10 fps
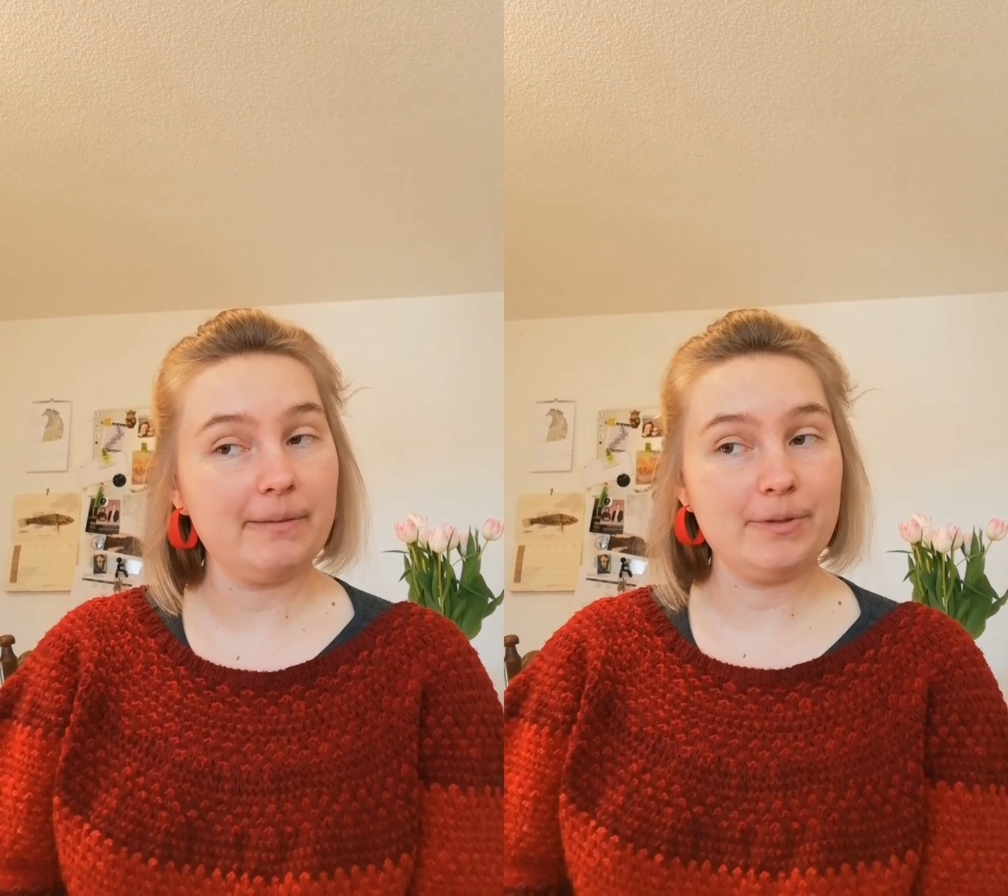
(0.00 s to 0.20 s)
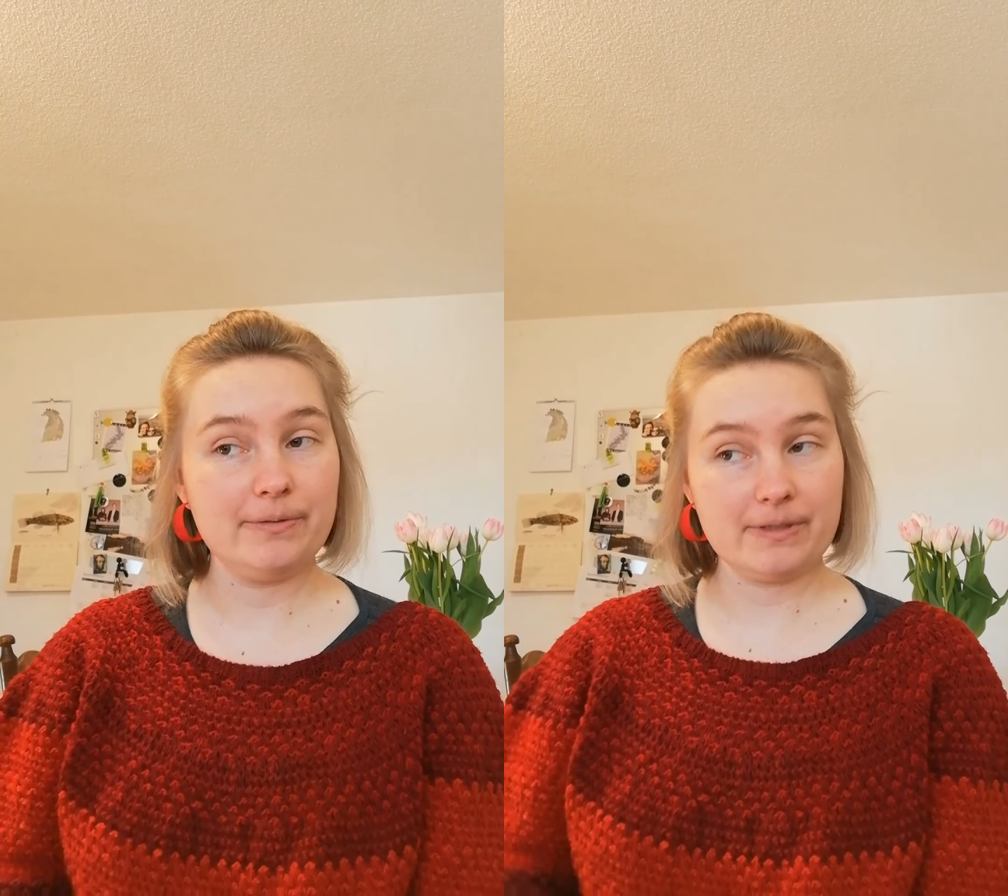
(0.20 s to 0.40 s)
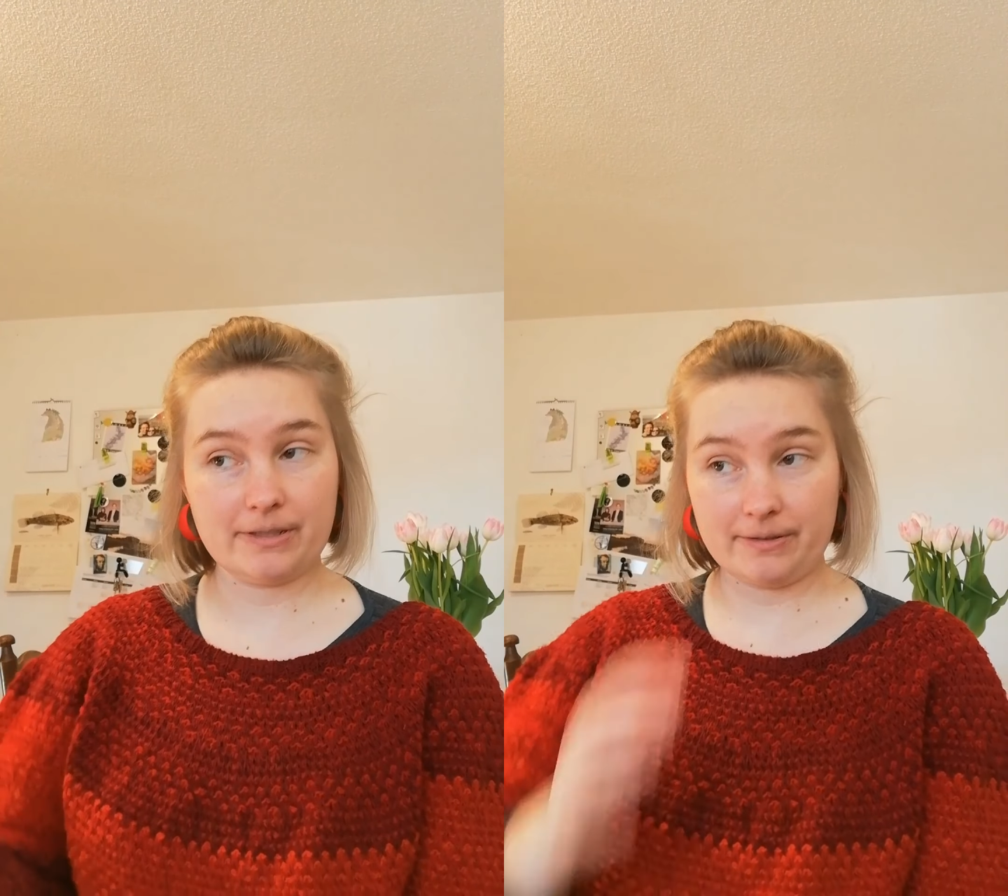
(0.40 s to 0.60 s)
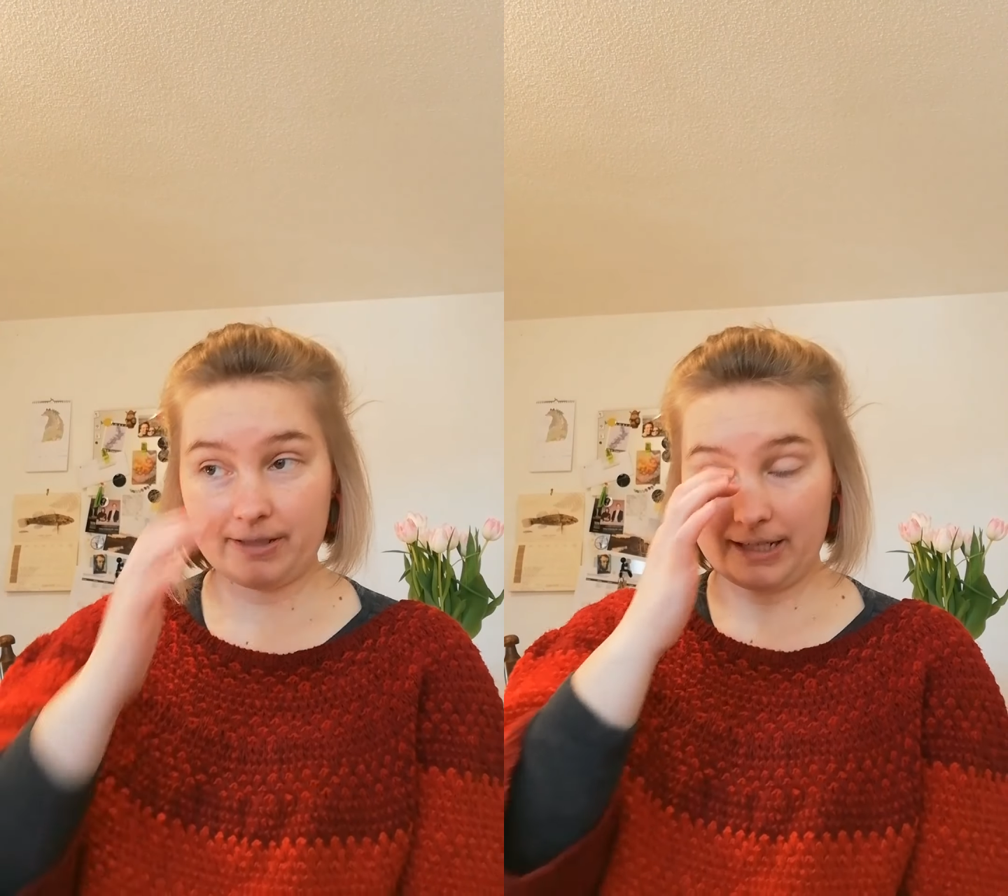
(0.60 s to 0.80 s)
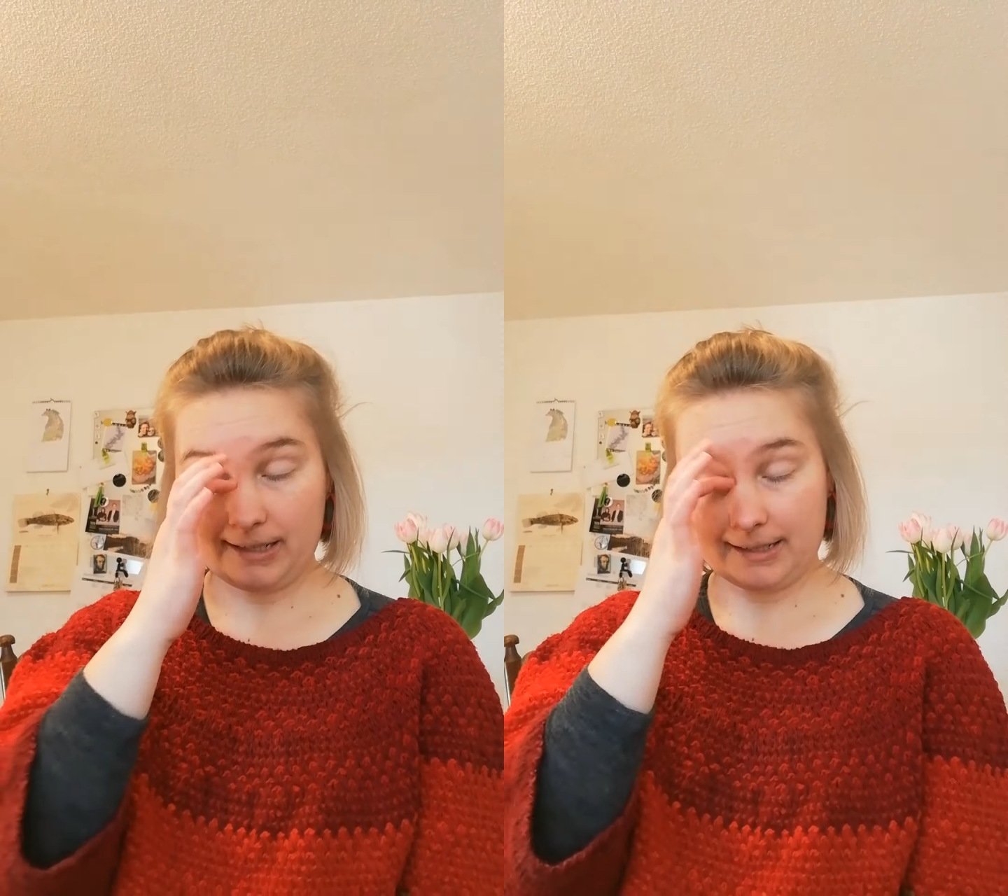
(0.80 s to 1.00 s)
moved to the
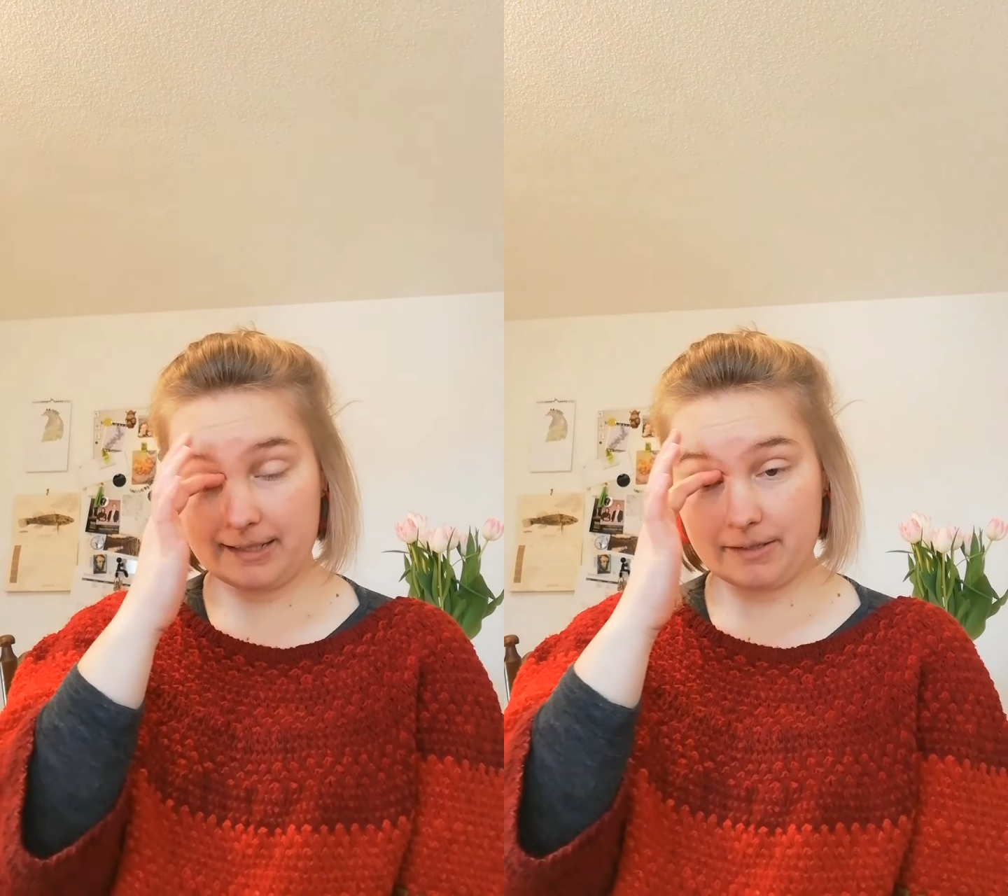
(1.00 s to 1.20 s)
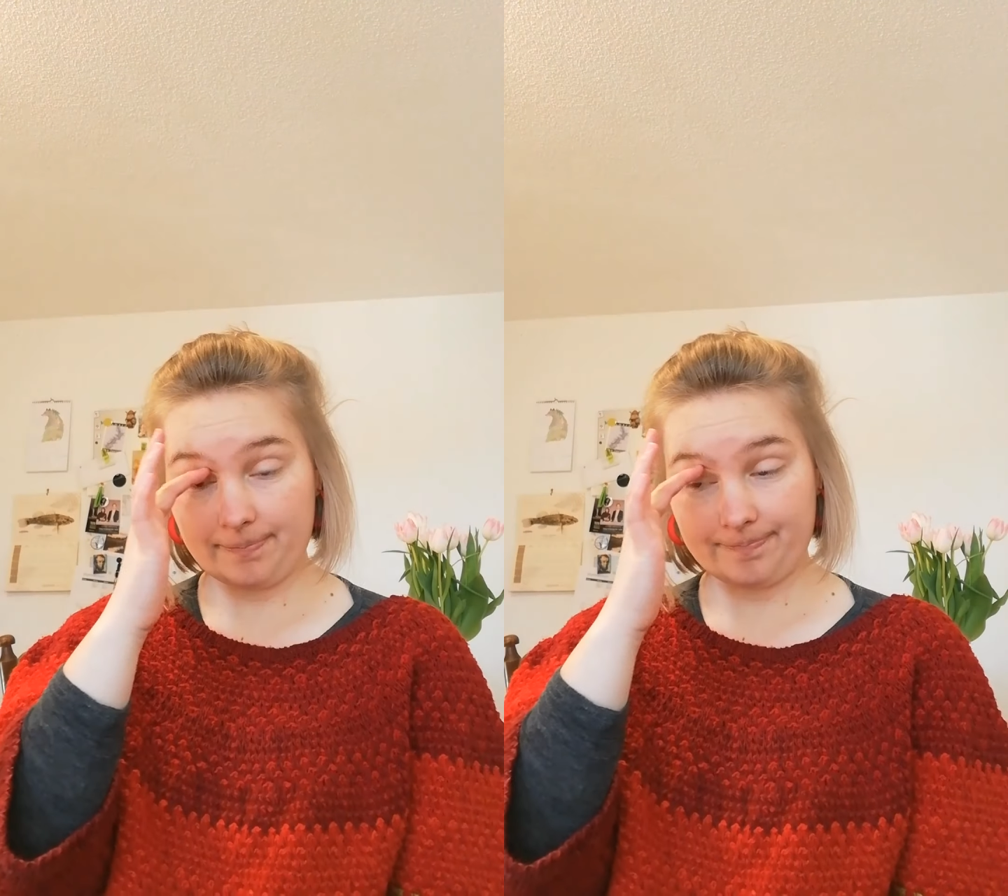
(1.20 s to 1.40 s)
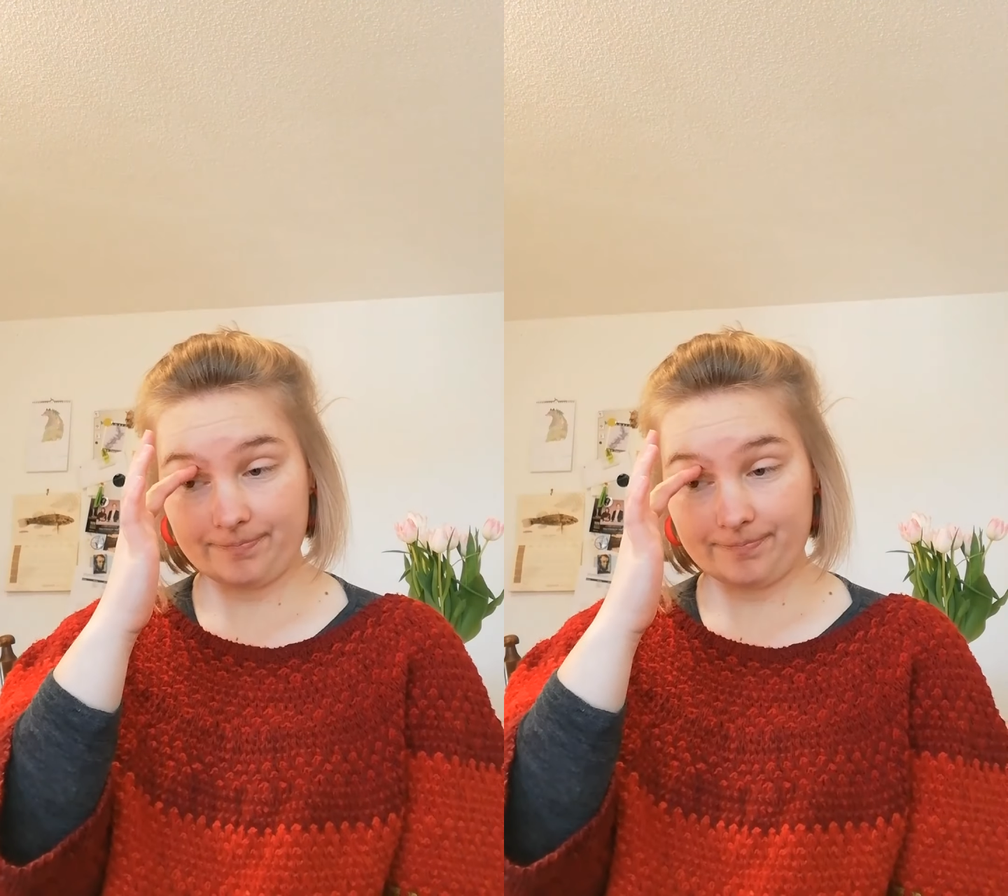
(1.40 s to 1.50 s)
Netherlands